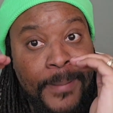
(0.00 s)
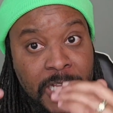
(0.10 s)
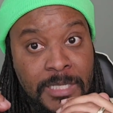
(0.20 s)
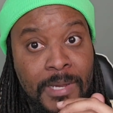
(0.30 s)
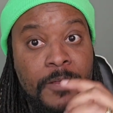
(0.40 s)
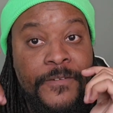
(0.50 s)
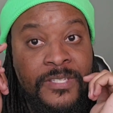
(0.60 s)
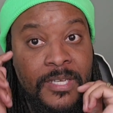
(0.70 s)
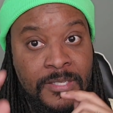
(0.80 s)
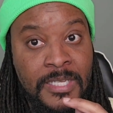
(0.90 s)
base model for
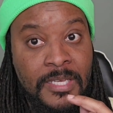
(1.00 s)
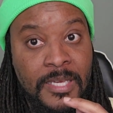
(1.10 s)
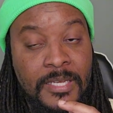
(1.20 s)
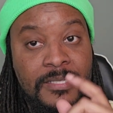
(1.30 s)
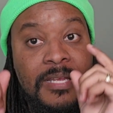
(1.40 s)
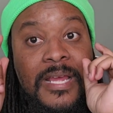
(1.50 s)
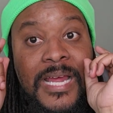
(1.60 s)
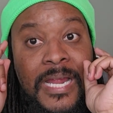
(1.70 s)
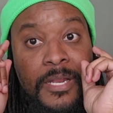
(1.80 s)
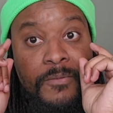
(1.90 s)
16 gigs
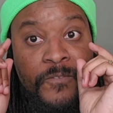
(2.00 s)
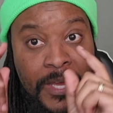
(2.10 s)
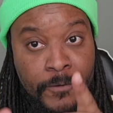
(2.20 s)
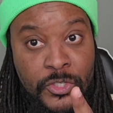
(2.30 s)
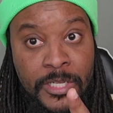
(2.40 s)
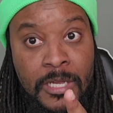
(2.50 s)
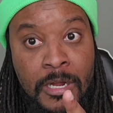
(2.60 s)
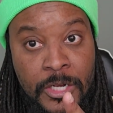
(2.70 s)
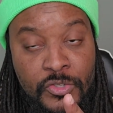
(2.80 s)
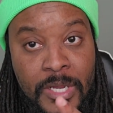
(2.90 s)
and 500 gig
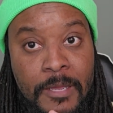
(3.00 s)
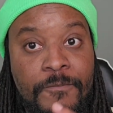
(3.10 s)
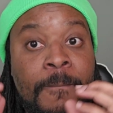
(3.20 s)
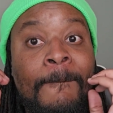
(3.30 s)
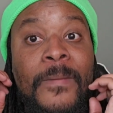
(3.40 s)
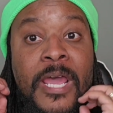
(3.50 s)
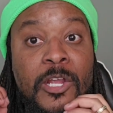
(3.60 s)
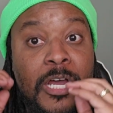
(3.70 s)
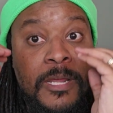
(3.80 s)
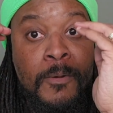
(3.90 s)
hard drive, and you
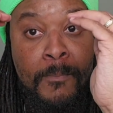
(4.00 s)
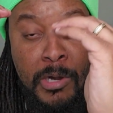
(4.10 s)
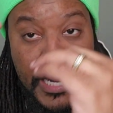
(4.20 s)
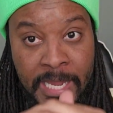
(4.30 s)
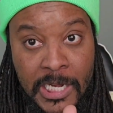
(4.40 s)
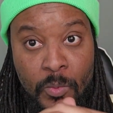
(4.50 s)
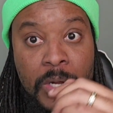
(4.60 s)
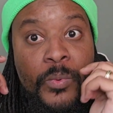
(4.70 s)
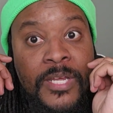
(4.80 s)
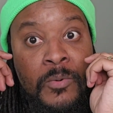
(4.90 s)
got a more high-end
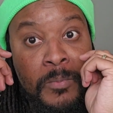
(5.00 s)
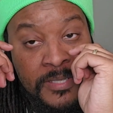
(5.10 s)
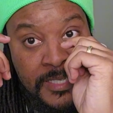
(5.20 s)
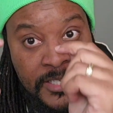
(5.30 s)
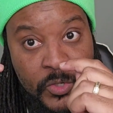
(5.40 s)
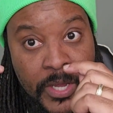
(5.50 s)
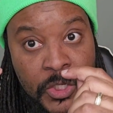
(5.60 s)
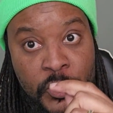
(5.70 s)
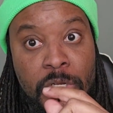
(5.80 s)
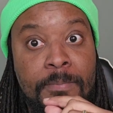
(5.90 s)
one with the Z2
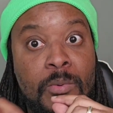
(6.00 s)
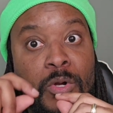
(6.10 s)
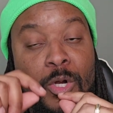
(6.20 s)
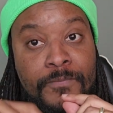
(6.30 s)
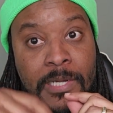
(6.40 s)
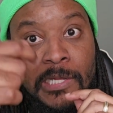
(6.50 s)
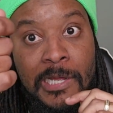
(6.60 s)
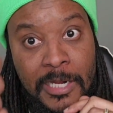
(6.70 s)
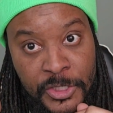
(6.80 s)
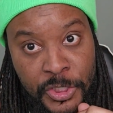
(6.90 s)
Extreme, the more
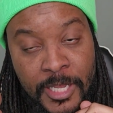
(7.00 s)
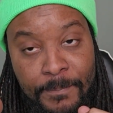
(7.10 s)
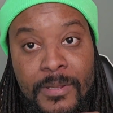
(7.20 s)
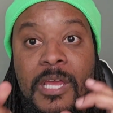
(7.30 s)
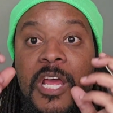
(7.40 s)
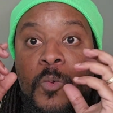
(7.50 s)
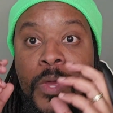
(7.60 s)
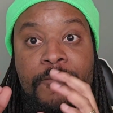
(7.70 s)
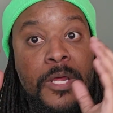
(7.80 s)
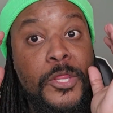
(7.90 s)
overclocked chip,
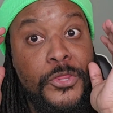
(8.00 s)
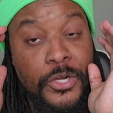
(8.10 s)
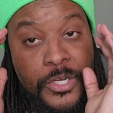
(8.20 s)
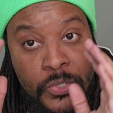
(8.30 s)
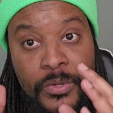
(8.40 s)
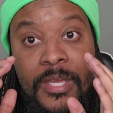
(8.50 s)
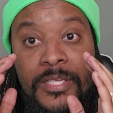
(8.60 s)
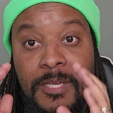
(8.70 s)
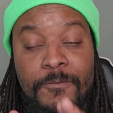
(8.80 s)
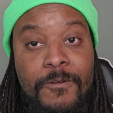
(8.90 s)
with 32
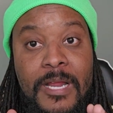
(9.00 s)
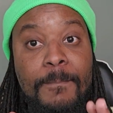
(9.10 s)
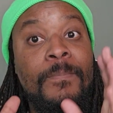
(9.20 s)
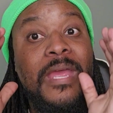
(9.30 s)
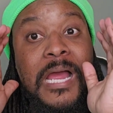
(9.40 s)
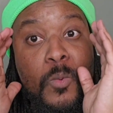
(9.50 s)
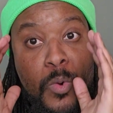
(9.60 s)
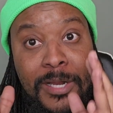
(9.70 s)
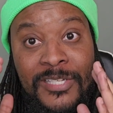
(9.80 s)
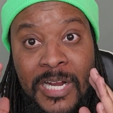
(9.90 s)
gigs of RAM and
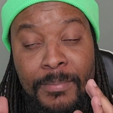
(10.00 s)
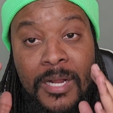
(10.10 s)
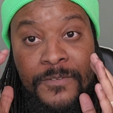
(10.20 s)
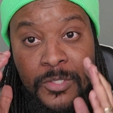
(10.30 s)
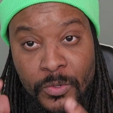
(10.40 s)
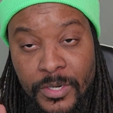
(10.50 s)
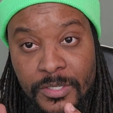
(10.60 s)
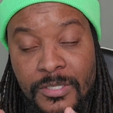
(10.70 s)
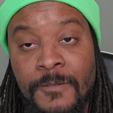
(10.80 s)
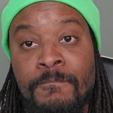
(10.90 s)
1 terabyte of
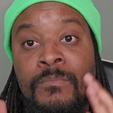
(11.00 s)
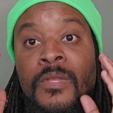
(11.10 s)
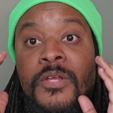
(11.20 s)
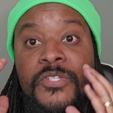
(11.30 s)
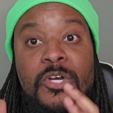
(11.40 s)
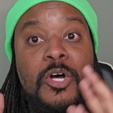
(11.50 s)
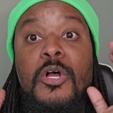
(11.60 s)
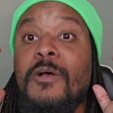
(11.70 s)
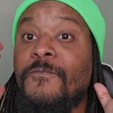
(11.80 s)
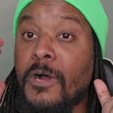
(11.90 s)
storage.
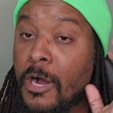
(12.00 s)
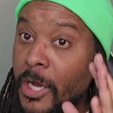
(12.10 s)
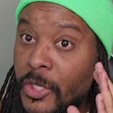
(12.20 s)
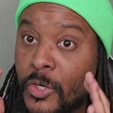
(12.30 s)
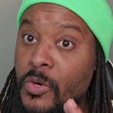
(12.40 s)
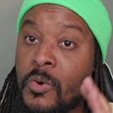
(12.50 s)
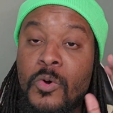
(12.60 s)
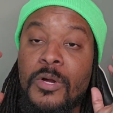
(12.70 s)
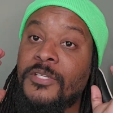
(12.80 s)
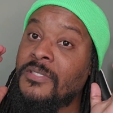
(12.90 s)
So for all you
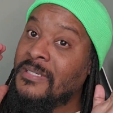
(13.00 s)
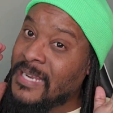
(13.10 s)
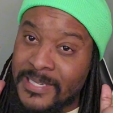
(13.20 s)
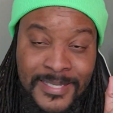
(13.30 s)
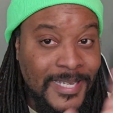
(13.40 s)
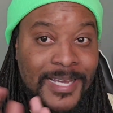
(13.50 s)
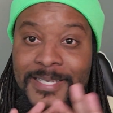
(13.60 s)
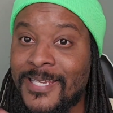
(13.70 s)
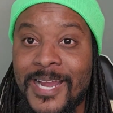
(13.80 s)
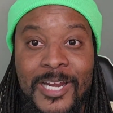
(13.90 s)
who are just sick
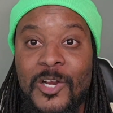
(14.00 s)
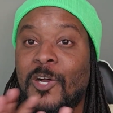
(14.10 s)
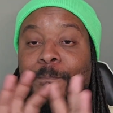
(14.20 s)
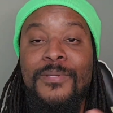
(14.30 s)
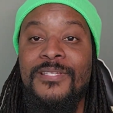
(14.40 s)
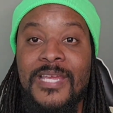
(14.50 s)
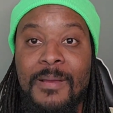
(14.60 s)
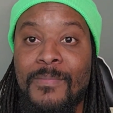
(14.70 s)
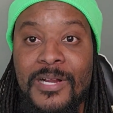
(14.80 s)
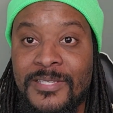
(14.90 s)
and tired of the whole
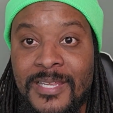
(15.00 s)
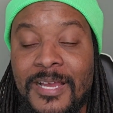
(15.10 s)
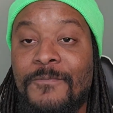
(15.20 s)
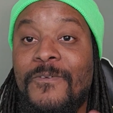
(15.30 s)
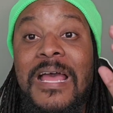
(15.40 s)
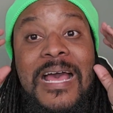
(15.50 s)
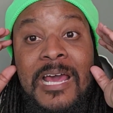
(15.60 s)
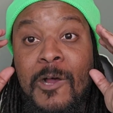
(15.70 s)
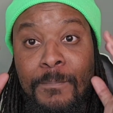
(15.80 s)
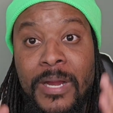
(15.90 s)
PCMR stuff
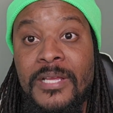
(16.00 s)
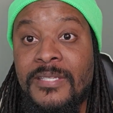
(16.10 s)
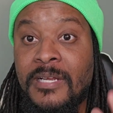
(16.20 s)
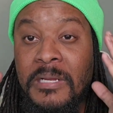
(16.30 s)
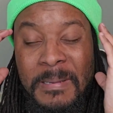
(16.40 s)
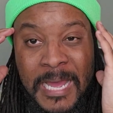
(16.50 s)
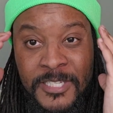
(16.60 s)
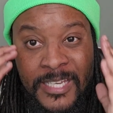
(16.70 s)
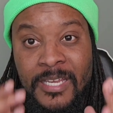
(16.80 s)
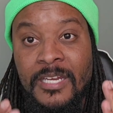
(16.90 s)
and how pricing had
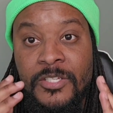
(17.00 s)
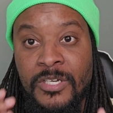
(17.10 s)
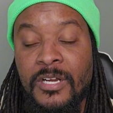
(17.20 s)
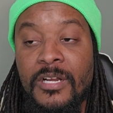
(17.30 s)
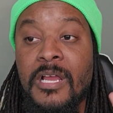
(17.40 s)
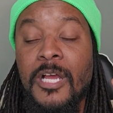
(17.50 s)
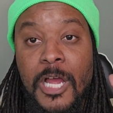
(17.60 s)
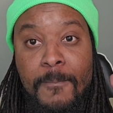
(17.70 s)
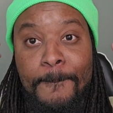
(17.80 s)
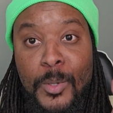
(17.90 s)
taken a turn,
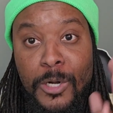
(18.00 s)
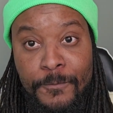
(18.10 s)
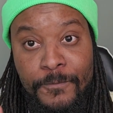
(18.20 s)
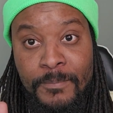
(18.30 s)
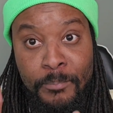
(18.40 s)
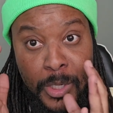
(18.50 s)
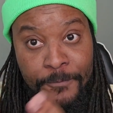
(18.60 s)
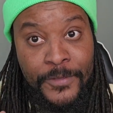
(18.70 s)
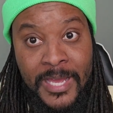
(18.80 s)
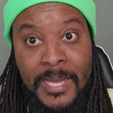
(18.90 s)

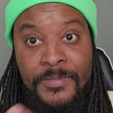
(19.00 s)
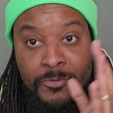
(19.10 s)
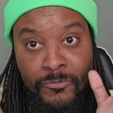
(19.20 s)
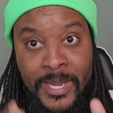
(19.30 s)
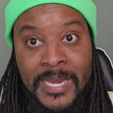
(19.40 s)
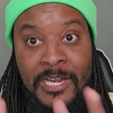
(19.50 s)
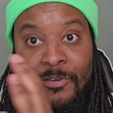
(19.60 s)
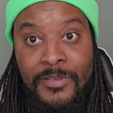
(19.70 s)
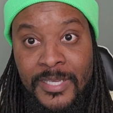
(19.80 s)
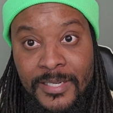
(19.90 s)
both camps, red and
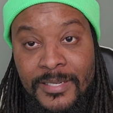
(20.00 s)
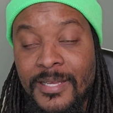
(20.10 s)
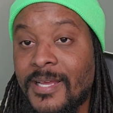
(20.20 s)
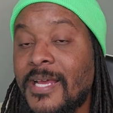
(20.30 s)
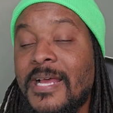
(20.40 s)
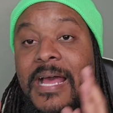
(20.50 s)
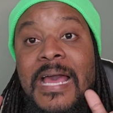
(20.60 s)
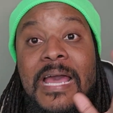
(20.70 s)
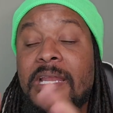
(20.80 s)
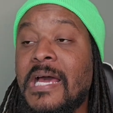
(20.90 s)
green,
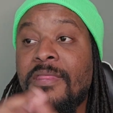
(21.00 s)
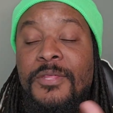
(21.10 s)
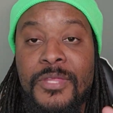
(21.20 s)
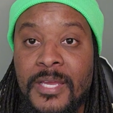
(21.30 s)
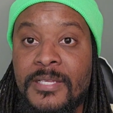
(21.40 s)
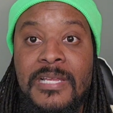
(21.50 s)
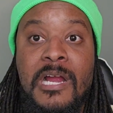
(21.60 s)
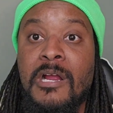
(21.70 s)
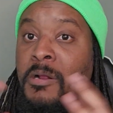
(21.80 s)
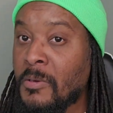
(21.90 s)
and other things
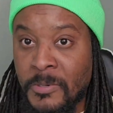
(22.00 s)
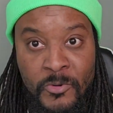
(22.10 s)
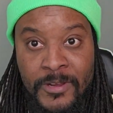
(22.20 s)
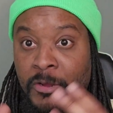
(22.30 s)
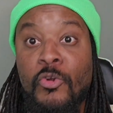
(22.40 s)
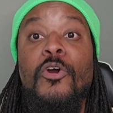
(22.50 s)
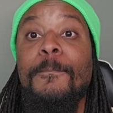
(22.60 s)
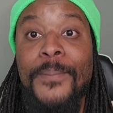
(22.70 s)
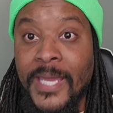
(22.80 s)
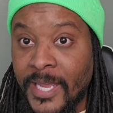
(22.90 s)
are
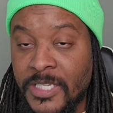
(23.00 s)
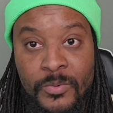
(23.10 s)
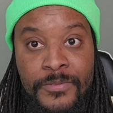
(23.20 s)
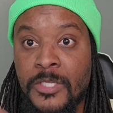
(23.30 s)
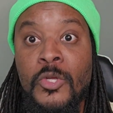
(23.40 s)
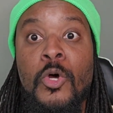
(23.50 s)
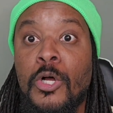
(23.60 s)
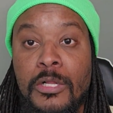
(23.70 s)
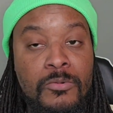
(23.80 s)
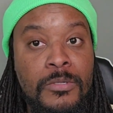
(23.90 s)
growing pains with this
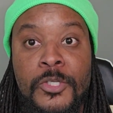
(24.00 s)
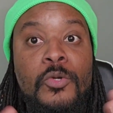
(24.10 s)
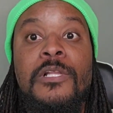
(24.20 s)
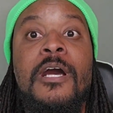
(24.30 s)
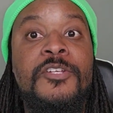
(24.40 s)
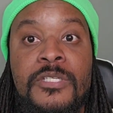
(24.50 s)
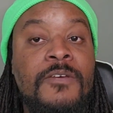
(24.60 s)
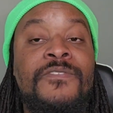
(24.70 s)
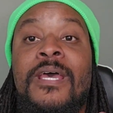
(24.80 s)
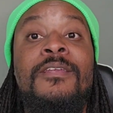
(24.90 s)
whole new launches
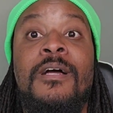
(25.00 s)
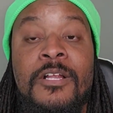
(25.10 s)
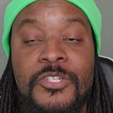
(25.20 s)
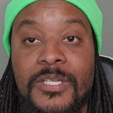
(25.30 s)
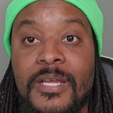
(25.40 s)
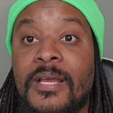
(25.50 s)
of technology.